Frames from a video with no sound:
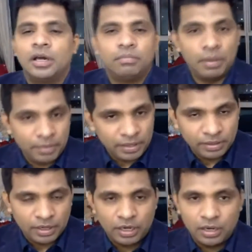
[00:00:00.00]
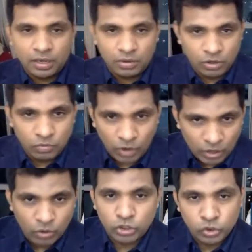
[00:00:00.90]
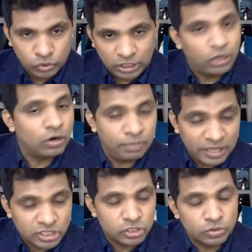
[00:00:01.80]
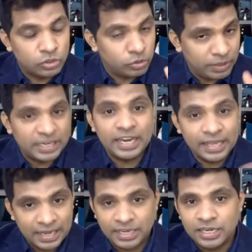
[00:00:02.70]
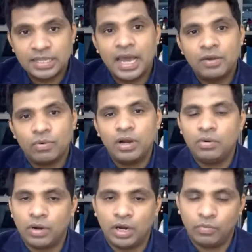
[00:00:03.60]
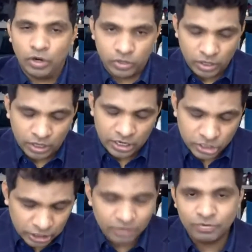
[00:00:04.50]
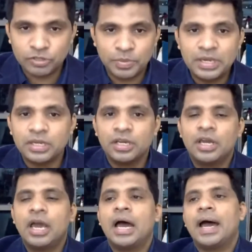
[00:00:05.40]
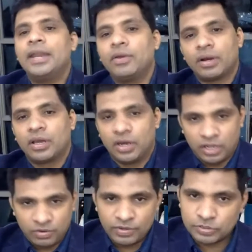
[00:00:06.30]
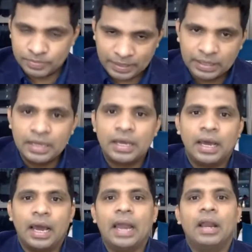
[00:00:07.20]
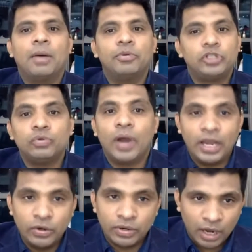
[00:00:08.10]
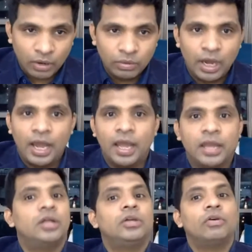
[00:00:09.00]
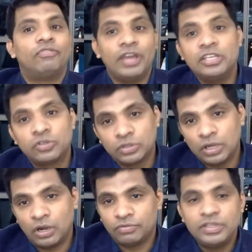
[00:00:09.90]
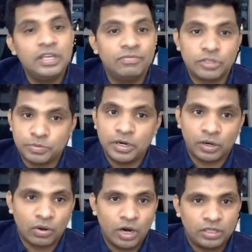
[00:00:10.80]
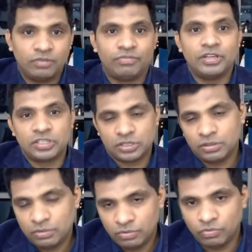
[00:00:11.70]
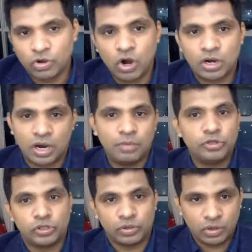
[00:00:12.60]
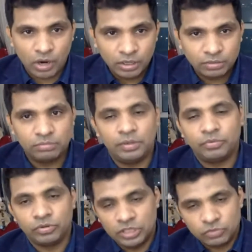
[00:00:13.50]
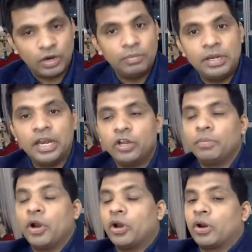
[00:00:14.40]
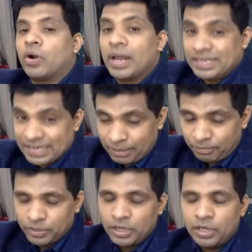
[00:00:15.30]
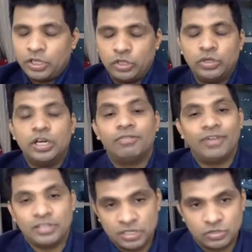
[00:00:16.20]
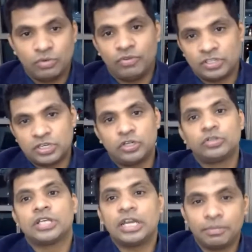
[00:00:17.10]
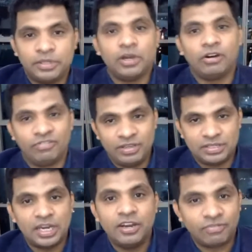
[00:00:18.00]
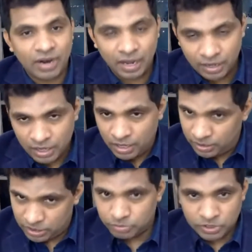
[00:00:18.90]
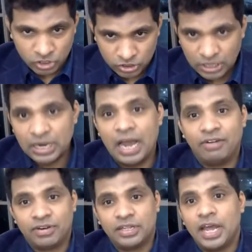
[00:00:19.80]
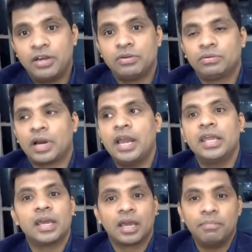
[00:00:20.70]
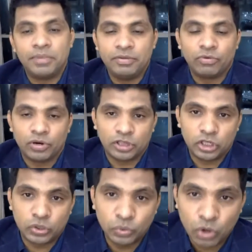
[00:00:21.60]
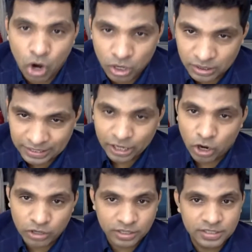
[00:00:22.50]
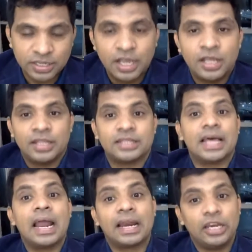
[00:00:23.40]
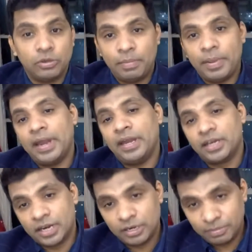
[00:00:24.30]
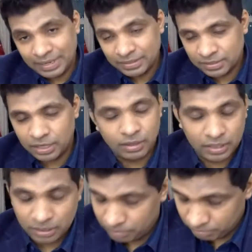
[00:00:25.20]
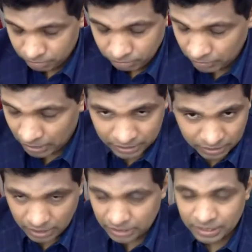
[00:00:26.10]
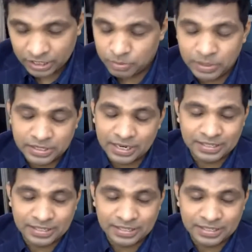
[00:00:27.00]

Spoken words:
Maybe 1 or 2, 3 or pages to be dedicated that one, what your initial investment and your recurring investment. And how much you value it now, and your phase of the investment record. The first quarter, how much you record. This 1 million you may not record at the time. You need a phase. So first to set up the office and infra, this much is it. After that, to running a company for 2 quarters, 3 quarters, the salary to be paid, internet bills, and other expenditure,